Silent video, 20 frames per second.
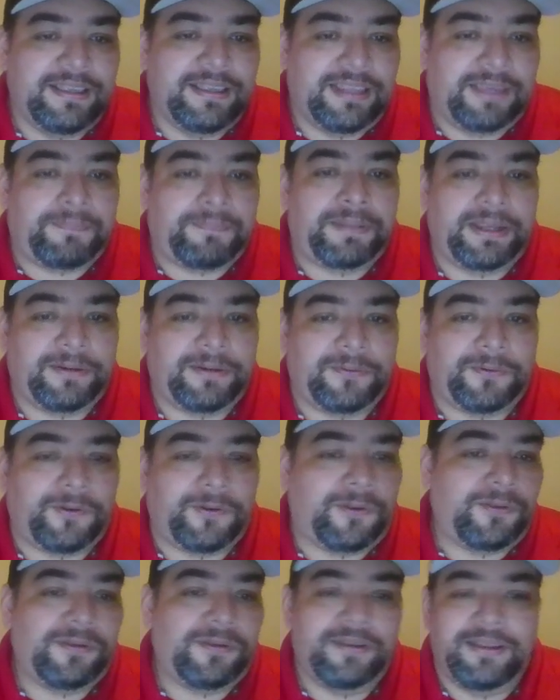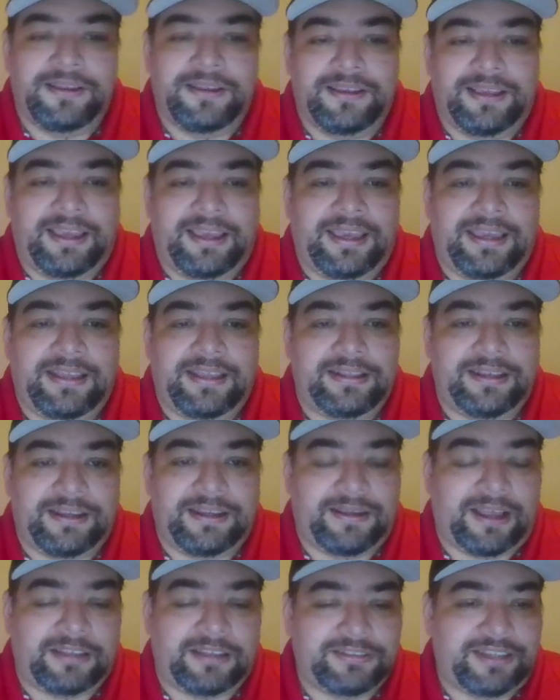They play a role. And
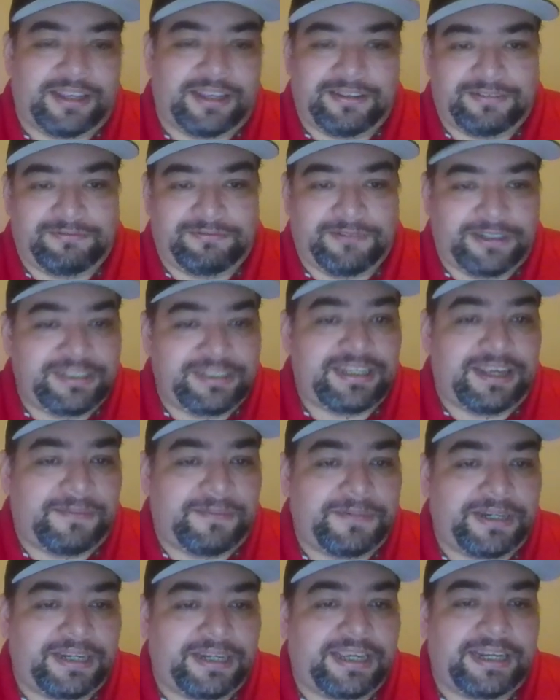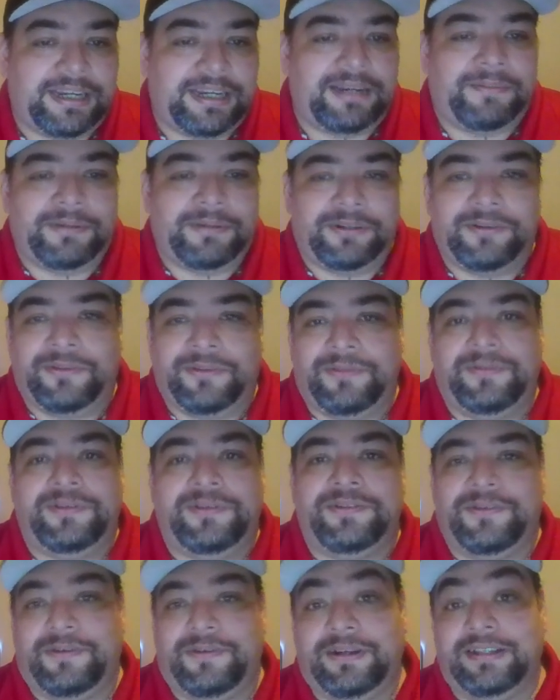one day I'm gonna get it. I'm gonna go through the
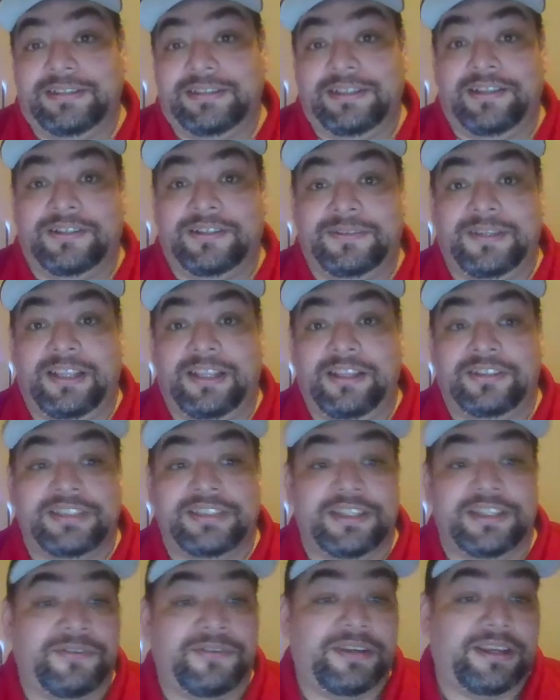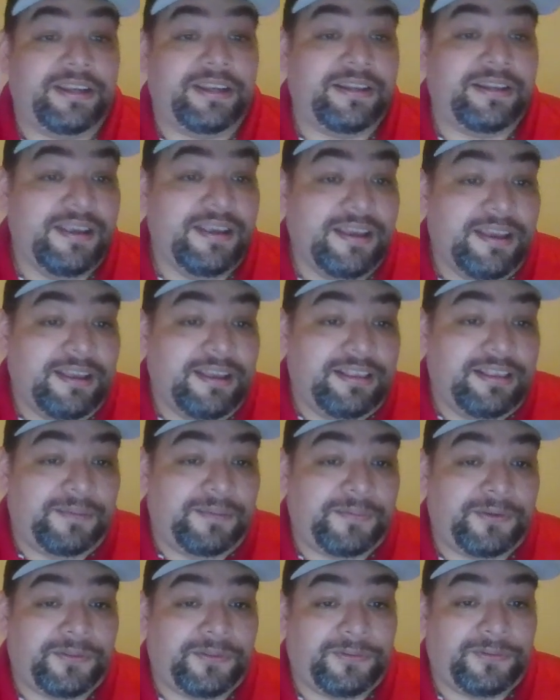story because it looks intriguing.
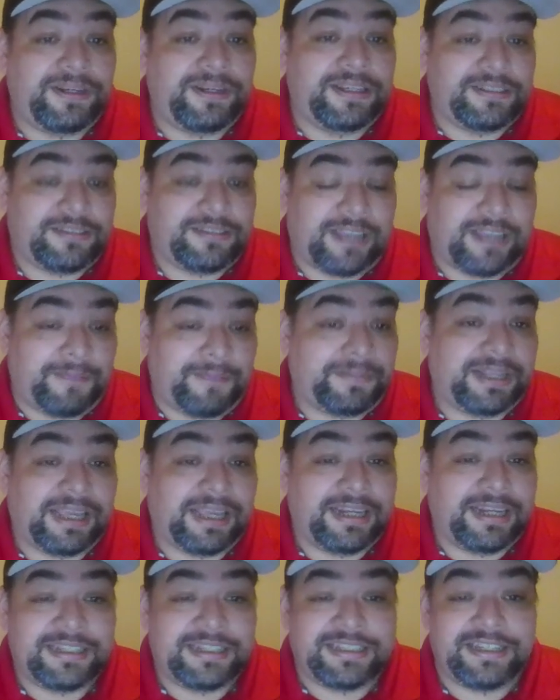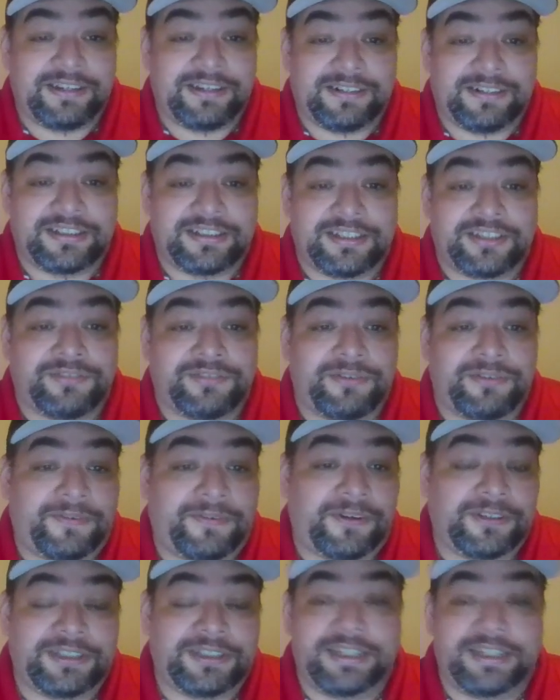Number 3 is, I'm glad it's here because it's Street
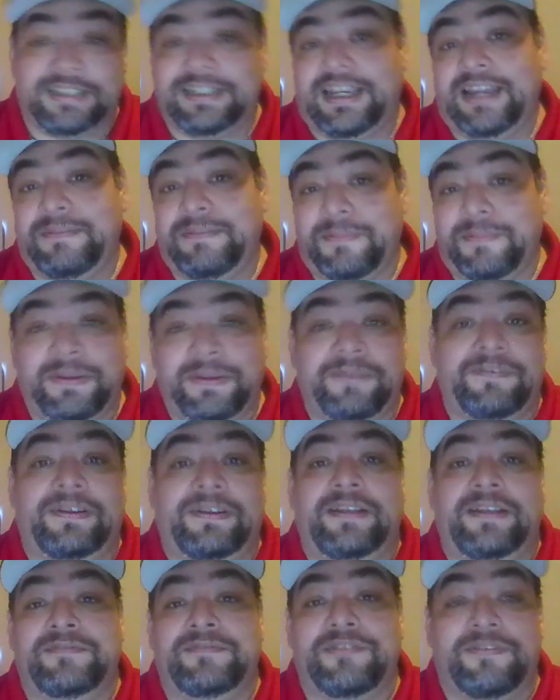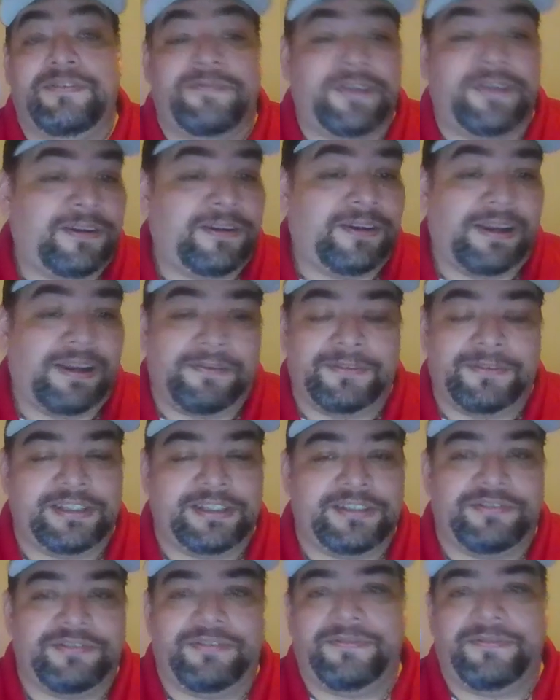Fighter 6. I am a big fan of Street Fighter ever
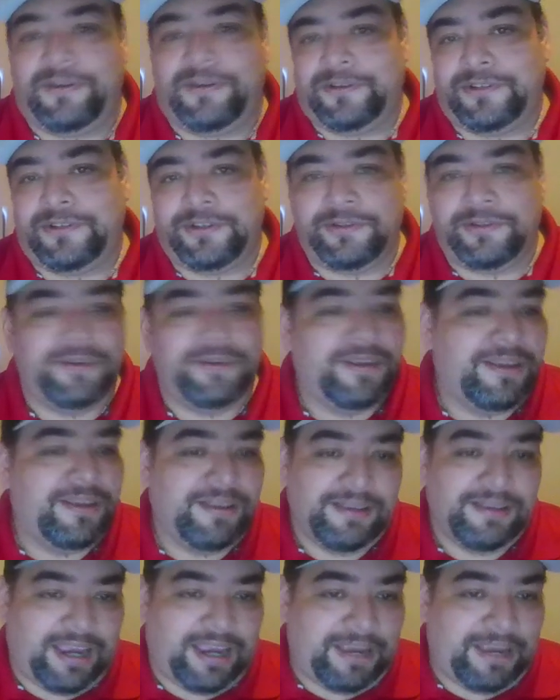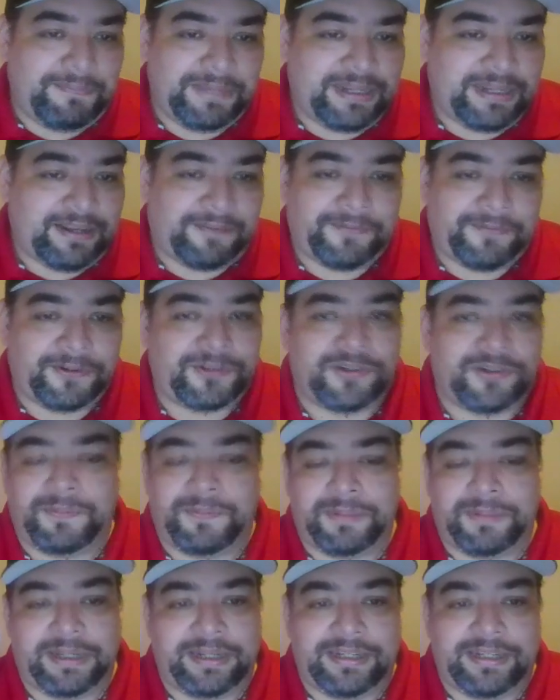since Street Fighter 2. I mean, I first
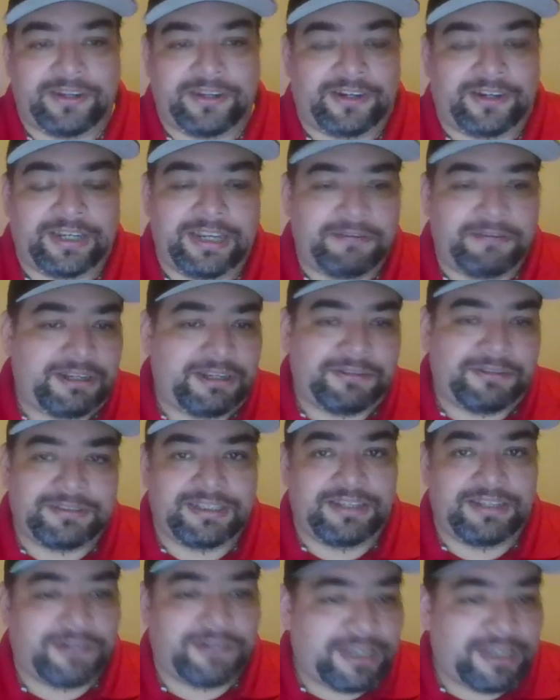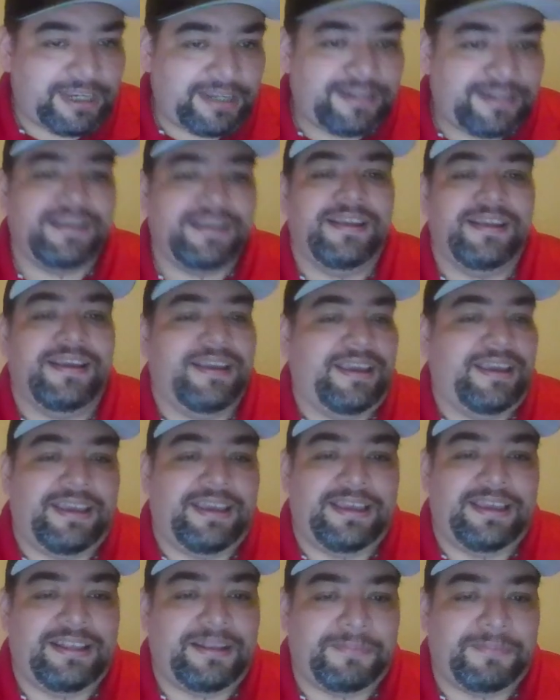started playing in the arcade when I was a little kid,
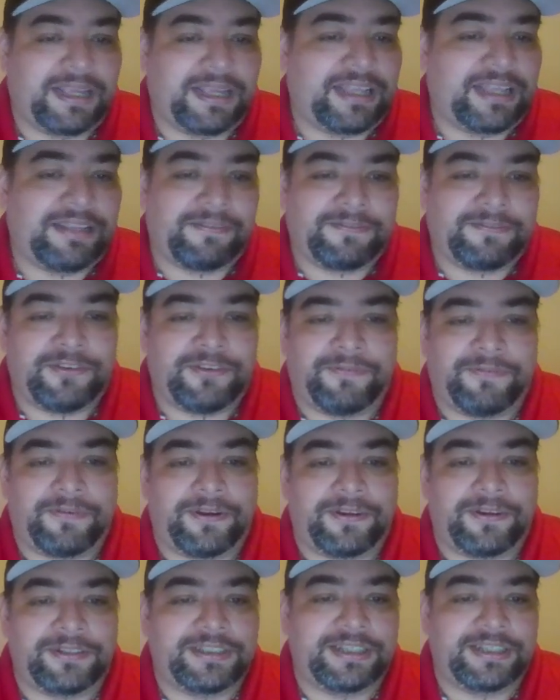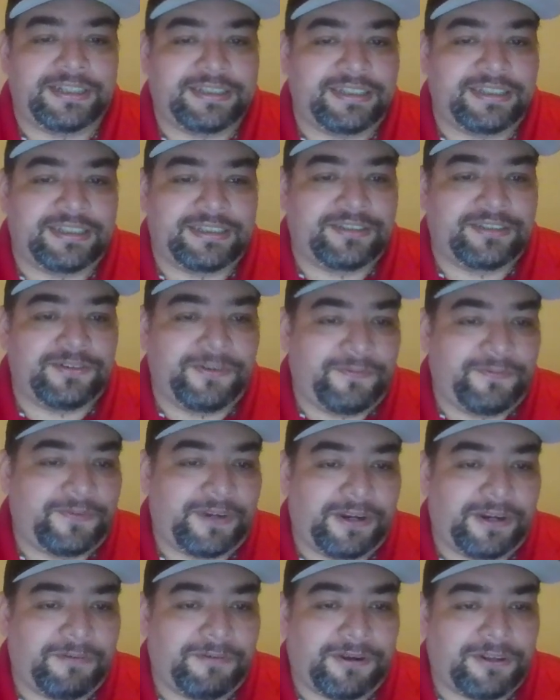and I'm glad that Street Fighter 6 is doing
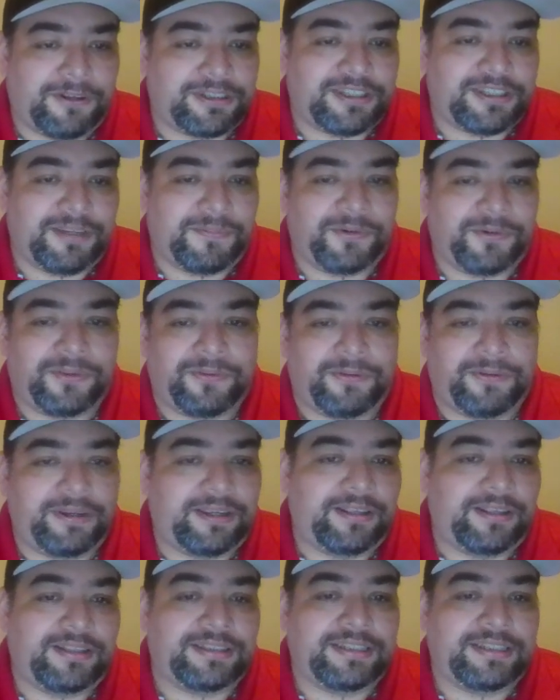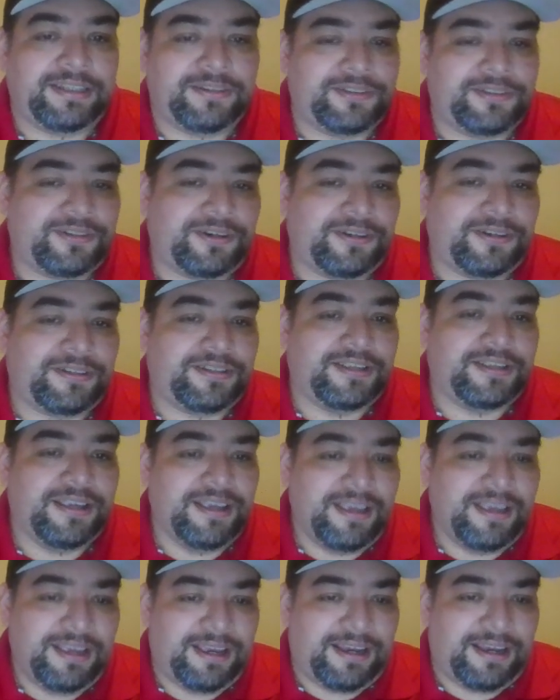very well. It's number 3 on the sales charts,
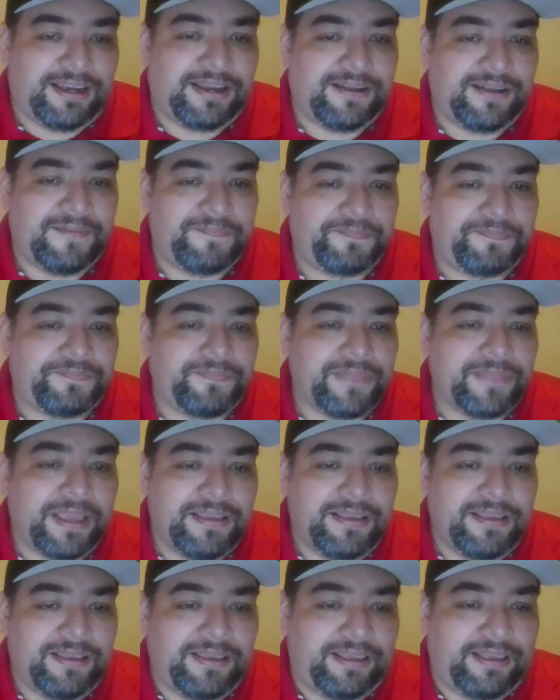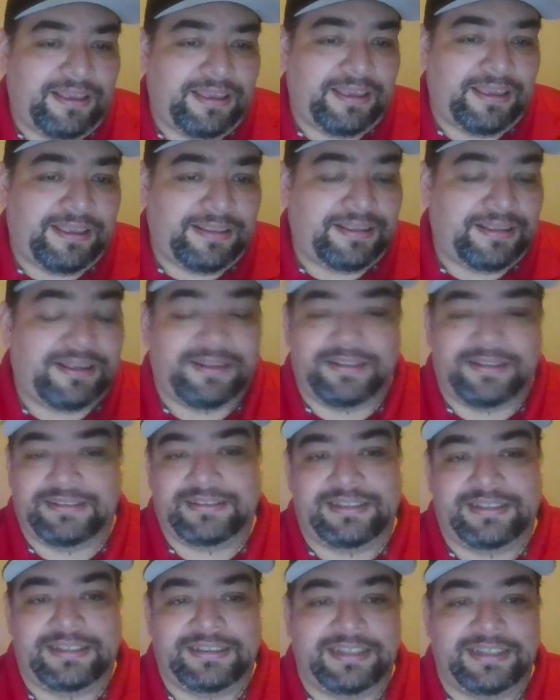and
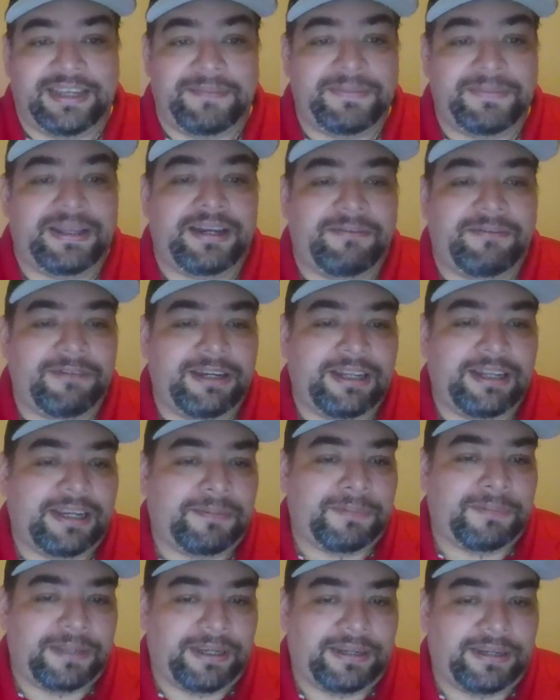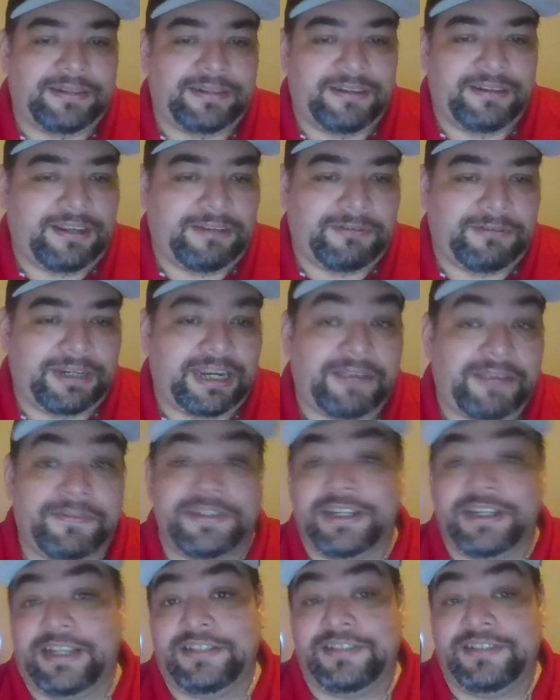it's a game that I really like playing, and when I have a
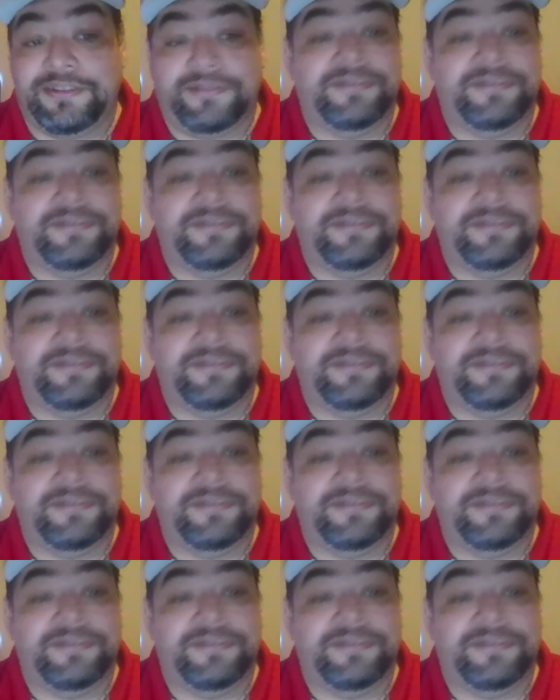chance to.